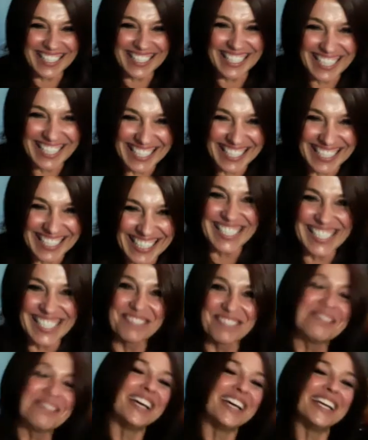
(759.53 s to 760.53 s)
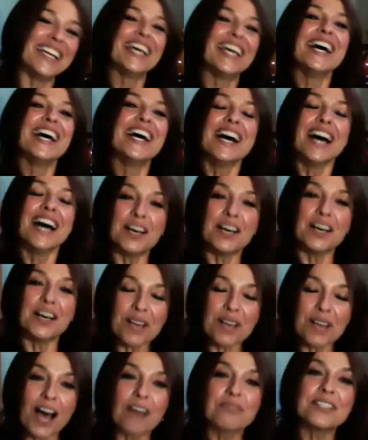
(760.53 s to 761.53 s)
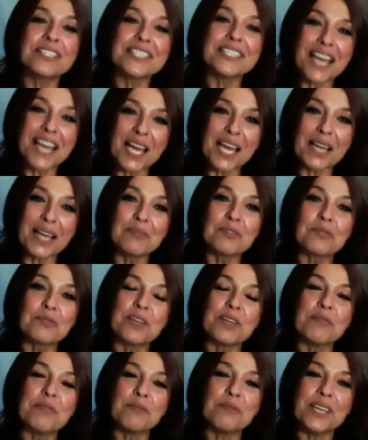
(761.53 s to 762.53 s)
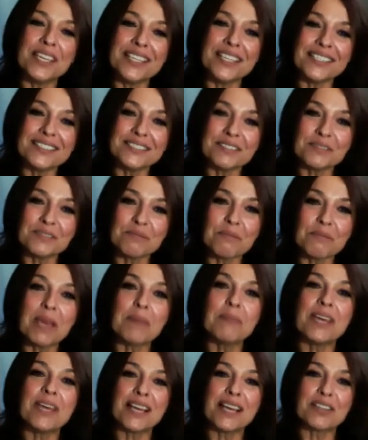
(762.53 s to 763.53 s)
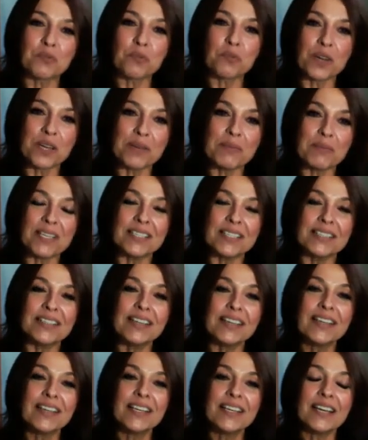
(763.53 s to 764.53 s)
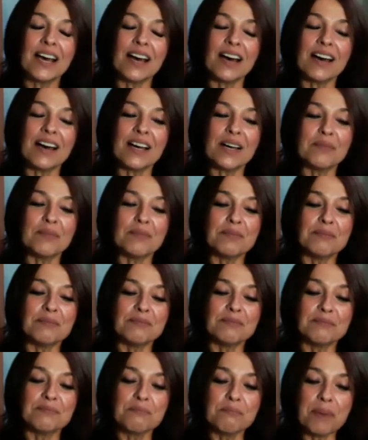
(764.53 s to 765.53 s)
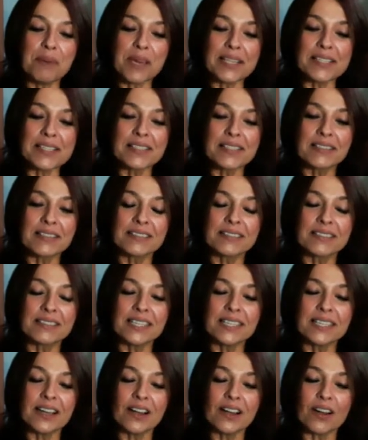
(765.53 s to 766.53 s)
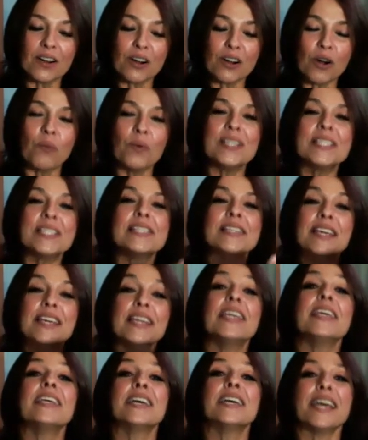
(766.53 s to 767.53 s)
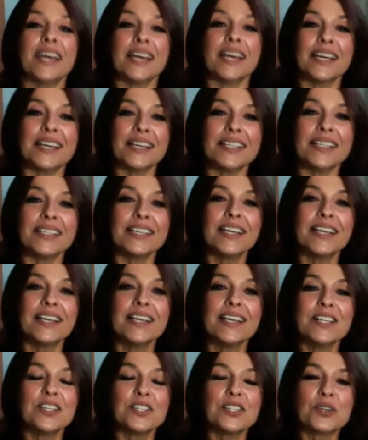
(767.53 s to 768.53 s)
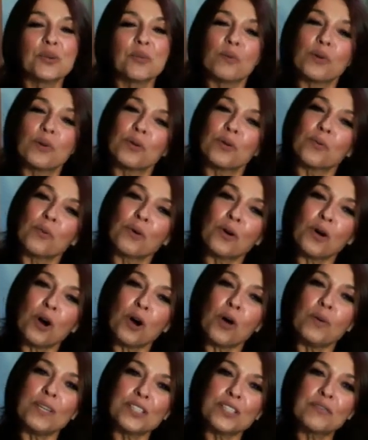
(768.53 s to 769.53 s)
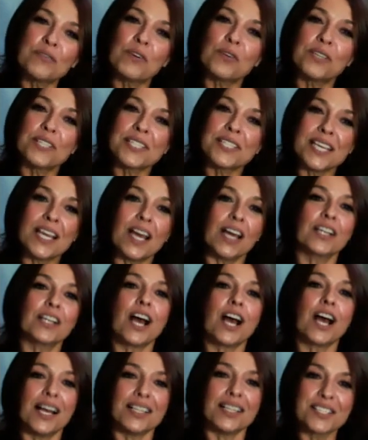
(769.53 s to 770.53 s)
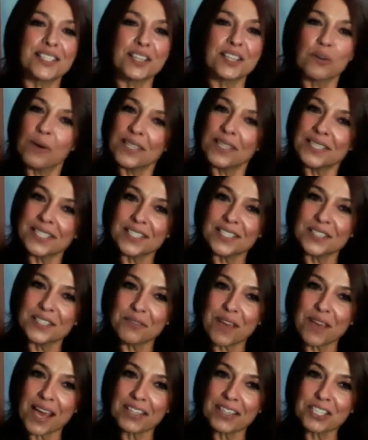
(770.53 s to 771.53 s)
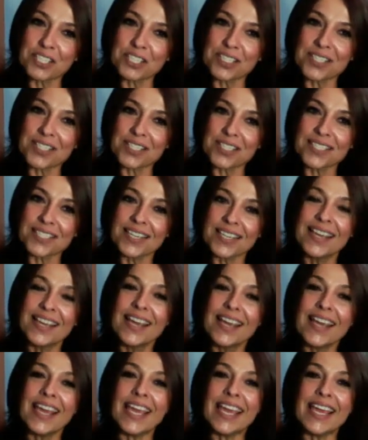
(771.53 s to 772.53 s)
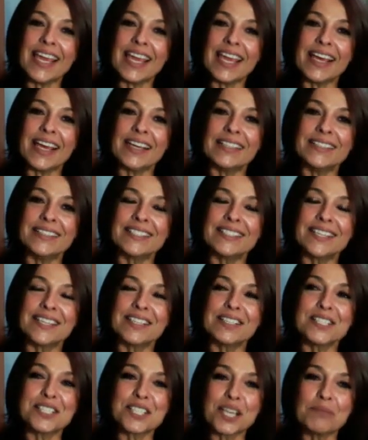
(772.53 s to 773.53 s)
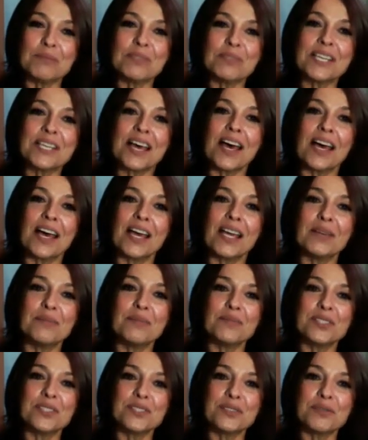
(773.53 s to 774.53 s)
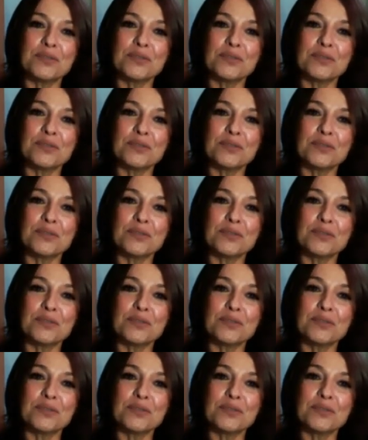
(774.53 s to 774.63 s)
the innocent, right. Oftentimes we maybe as women basically are always thinking ahead. So we're always focusing on consequences of actions, and sometimes